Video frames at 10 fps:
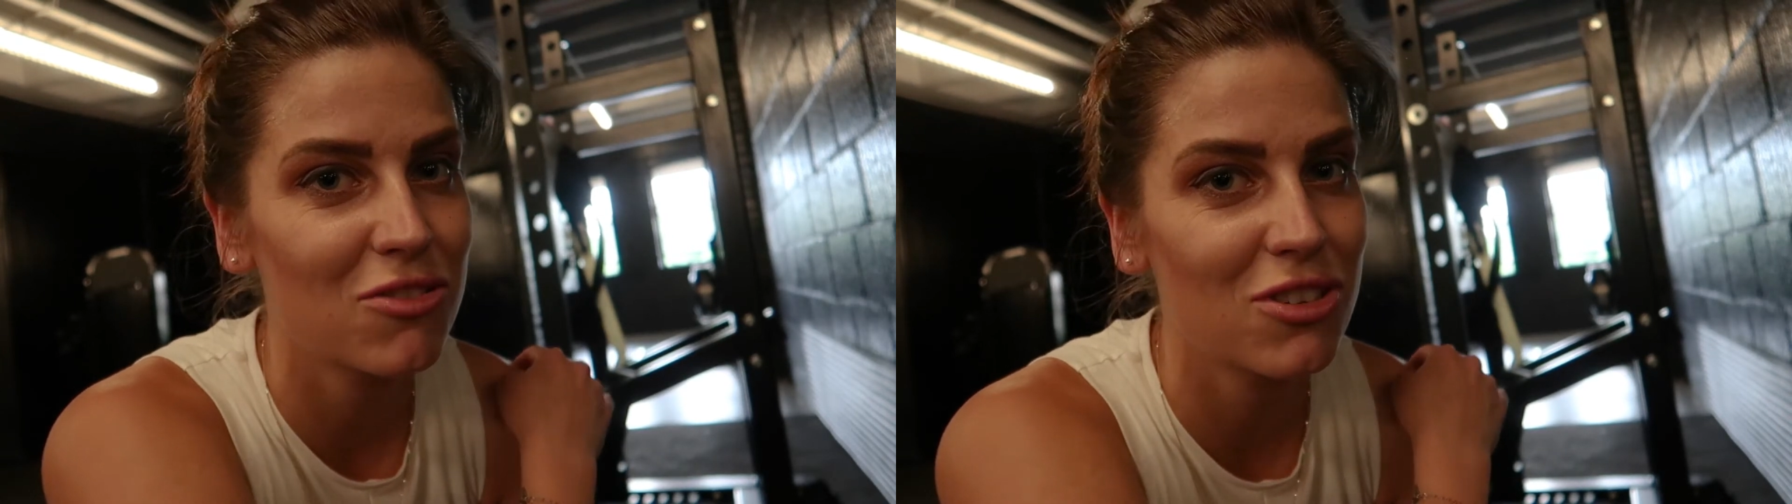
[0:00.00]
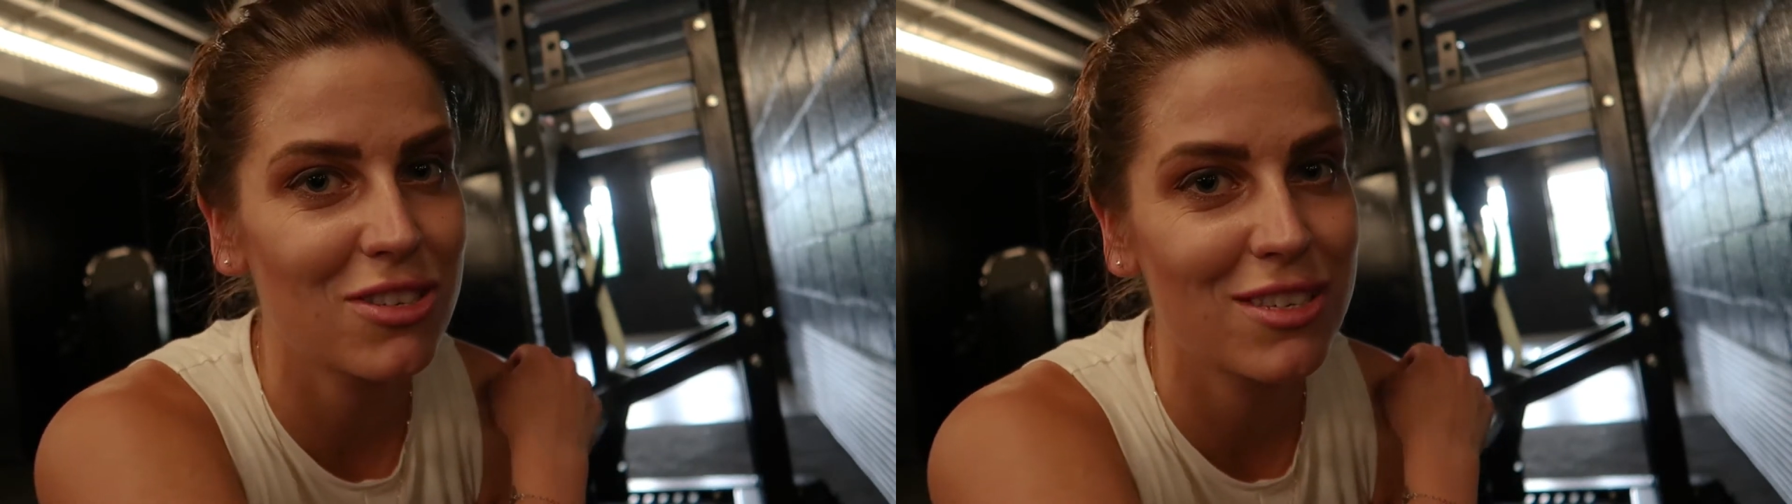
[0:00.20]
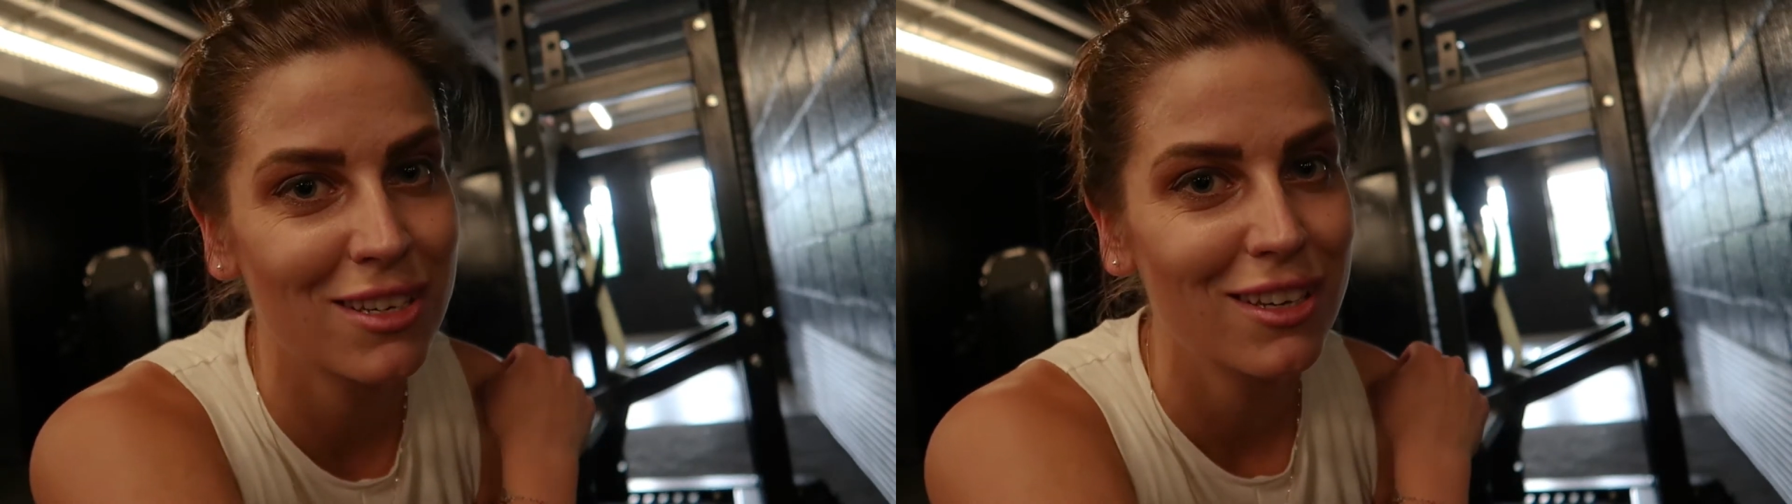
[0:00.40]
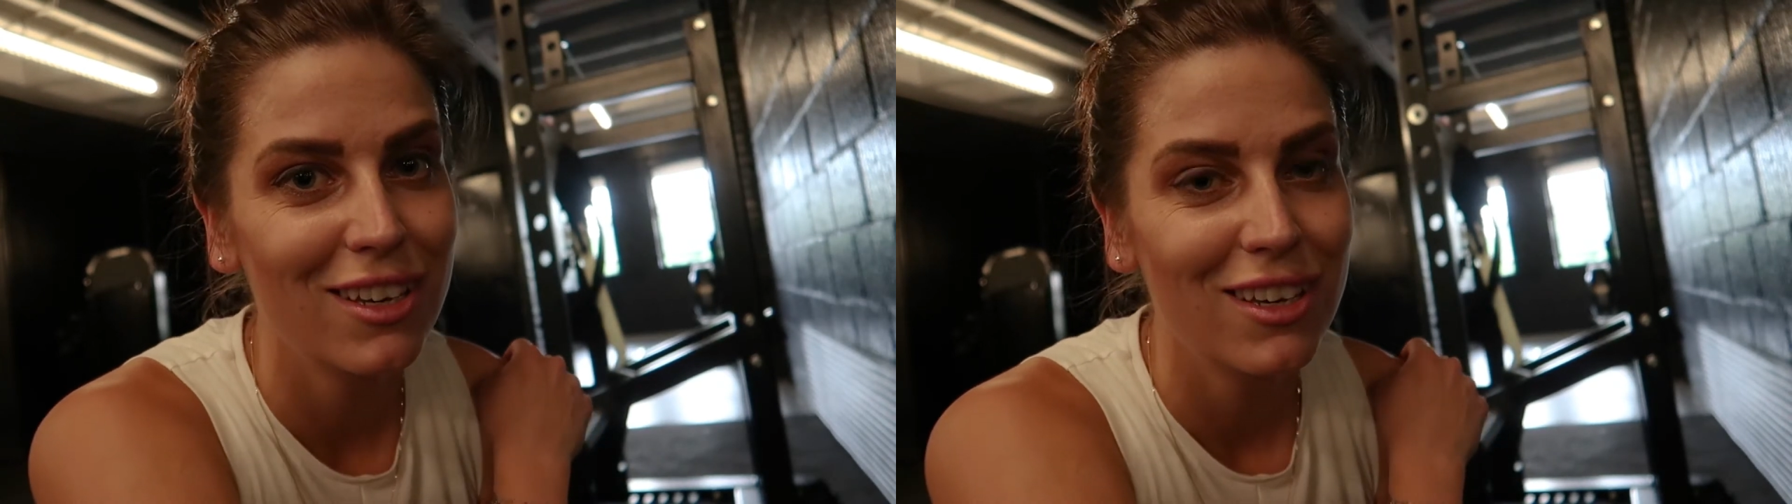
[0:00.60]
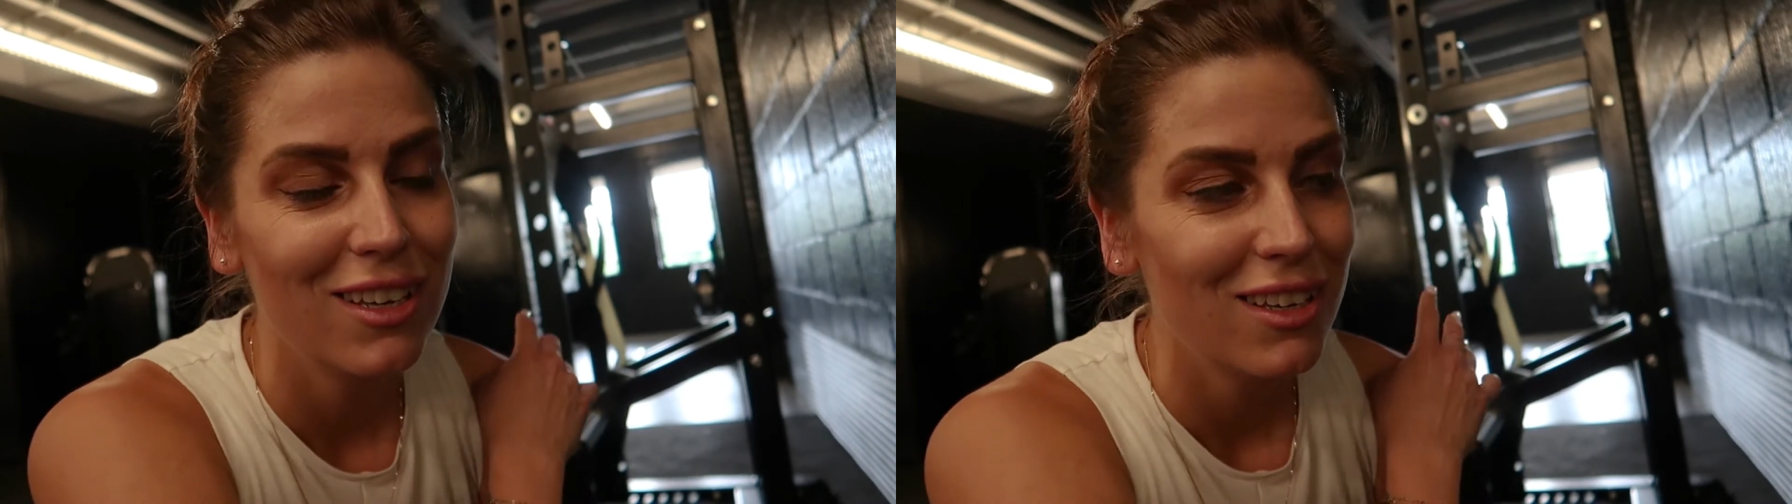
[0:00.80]

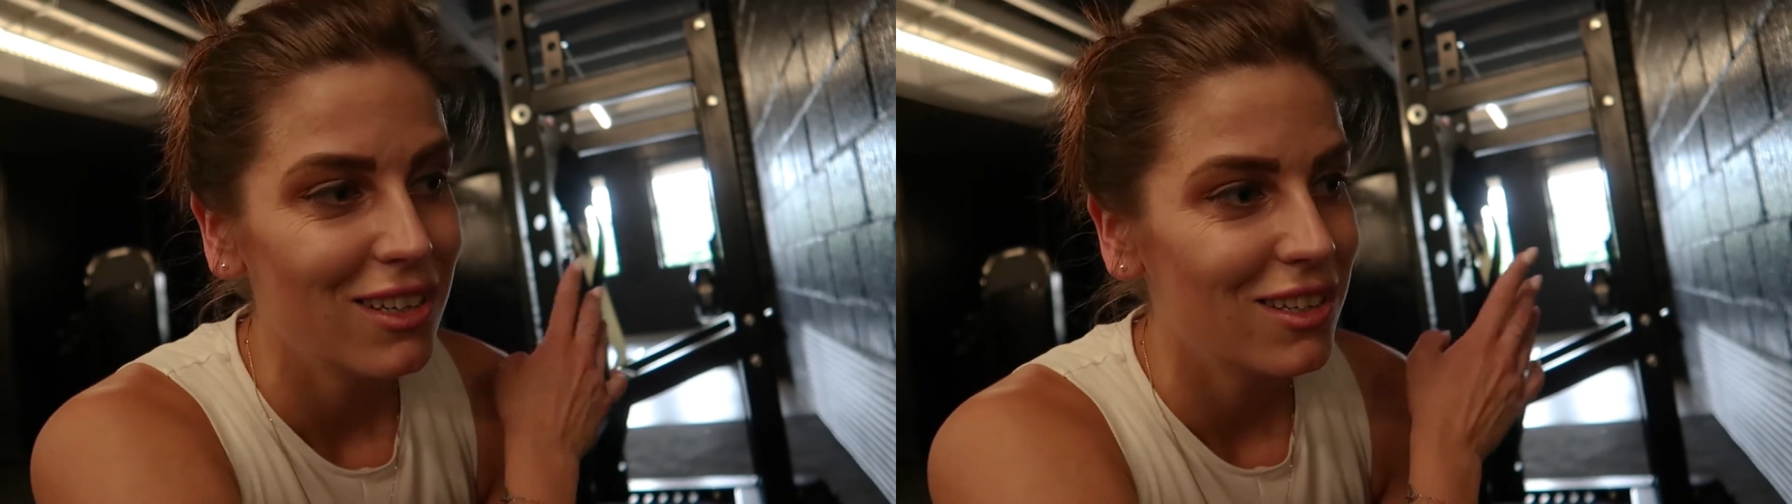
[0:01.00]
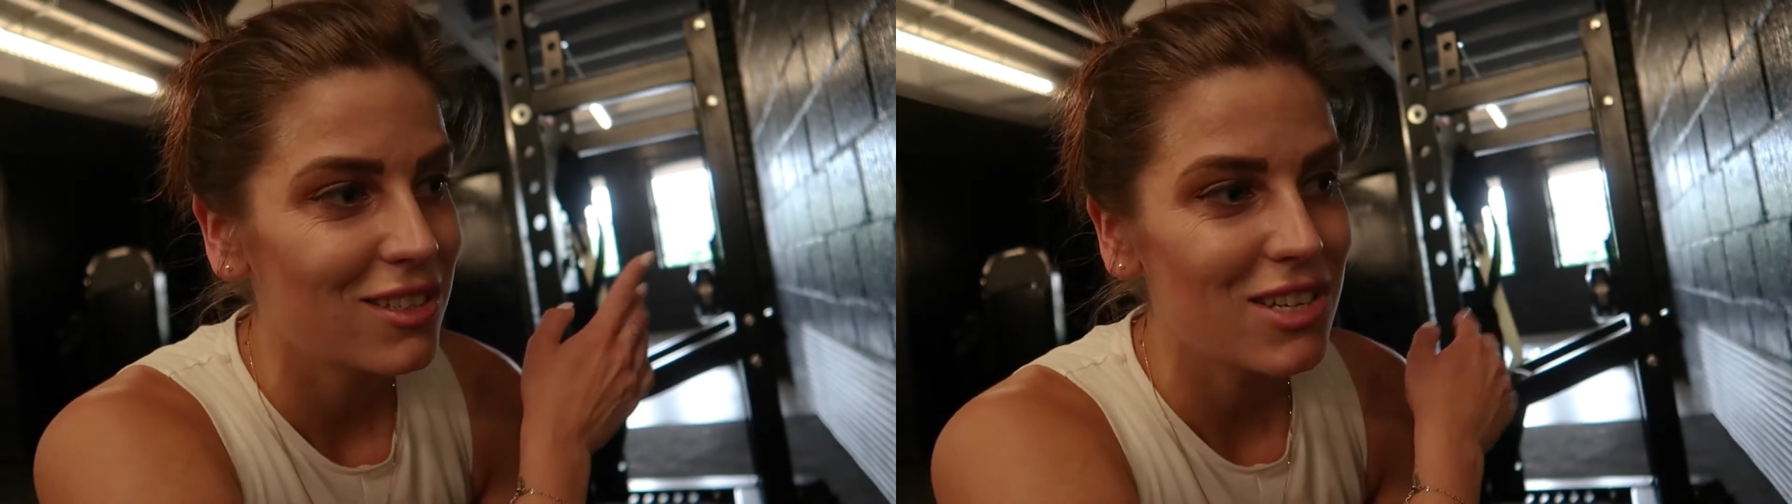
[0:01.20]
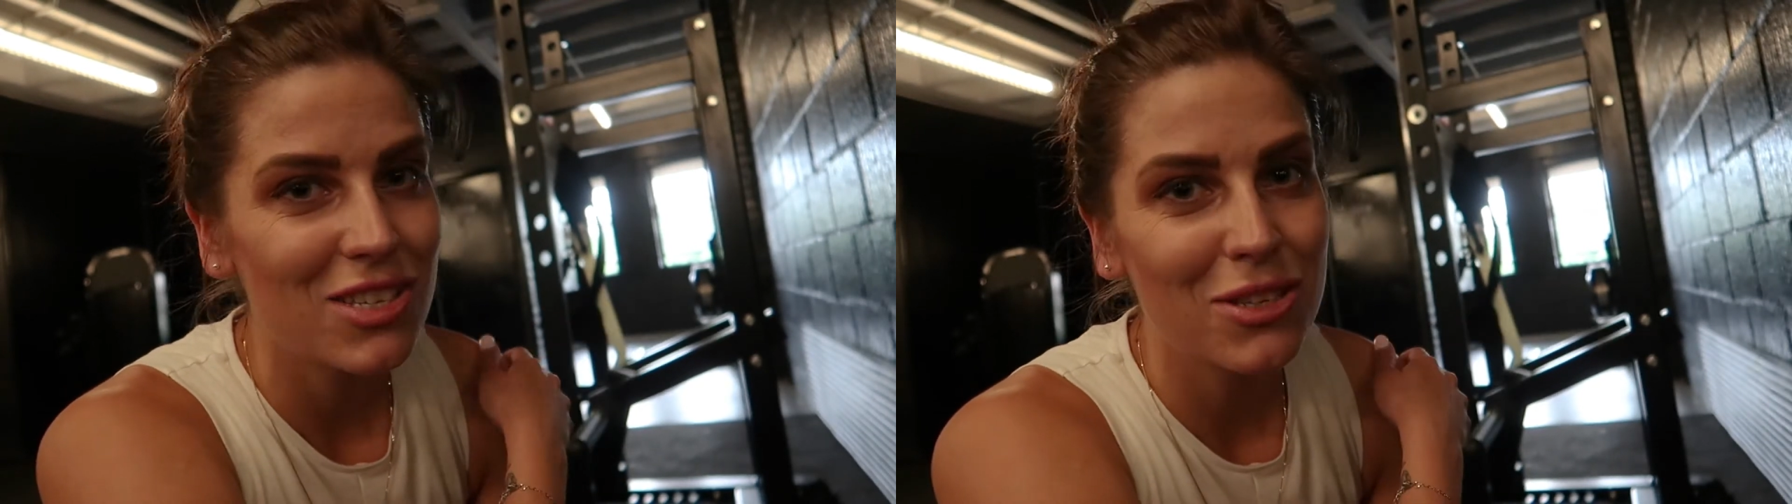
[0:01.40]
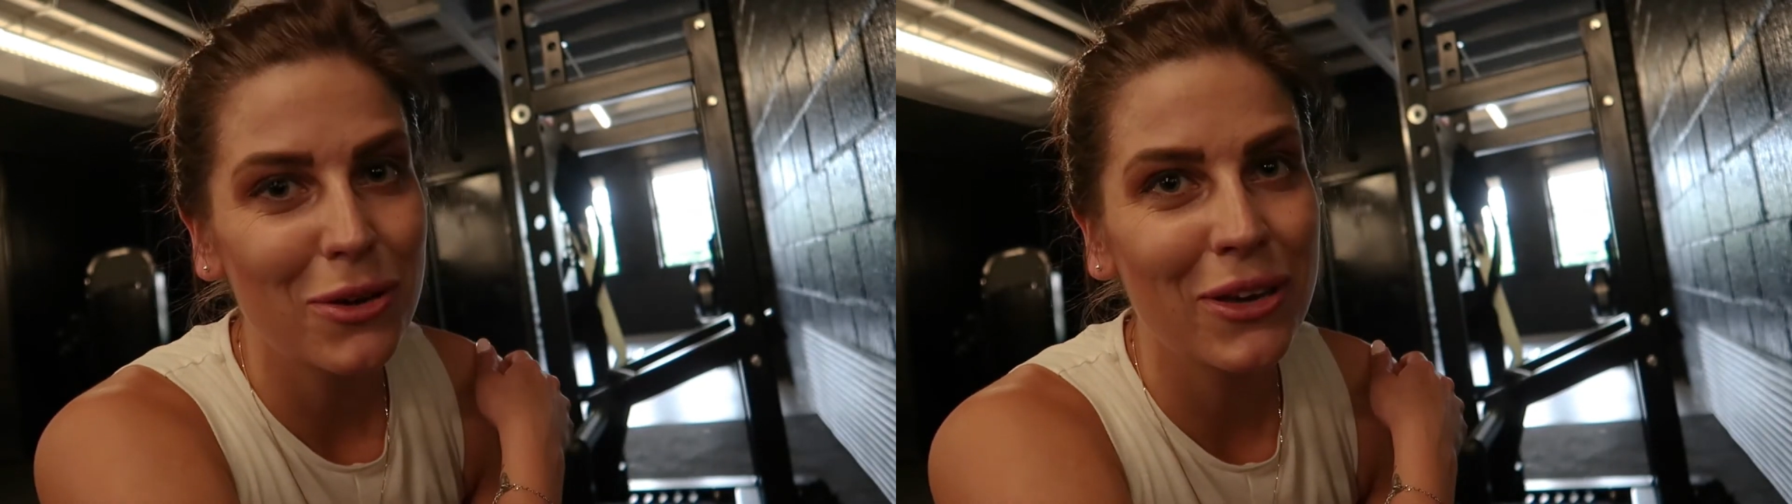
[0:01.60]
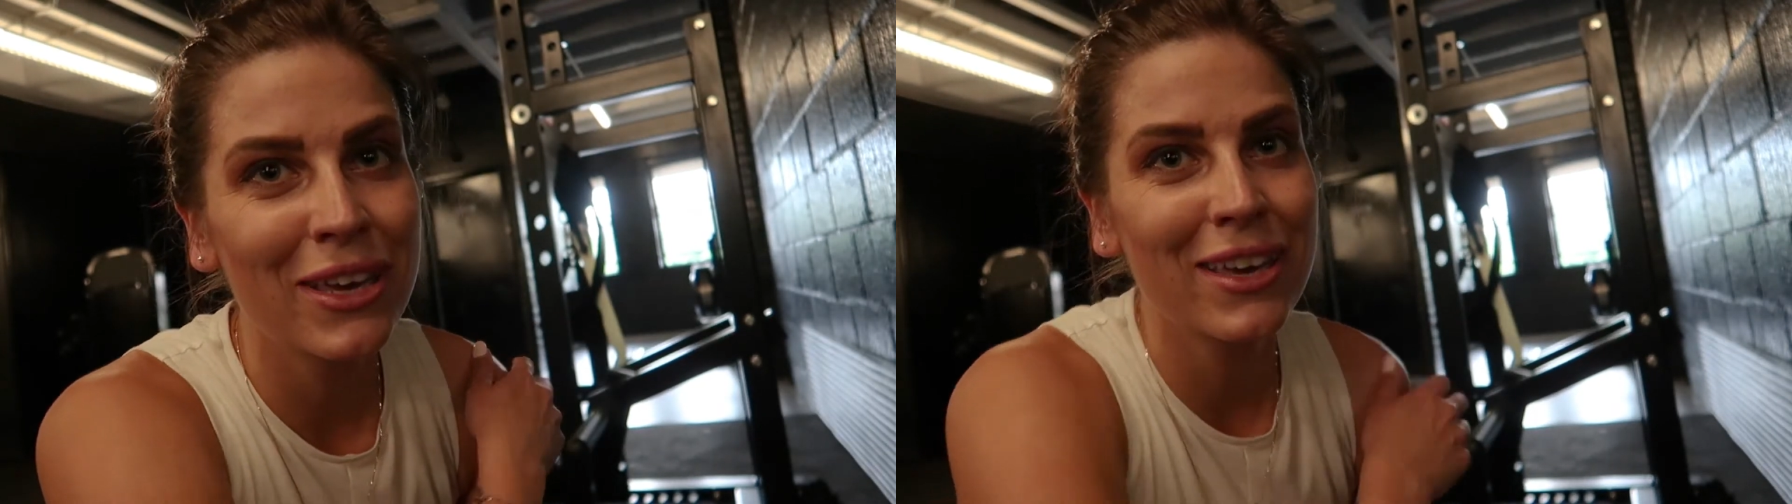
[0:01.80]
just to,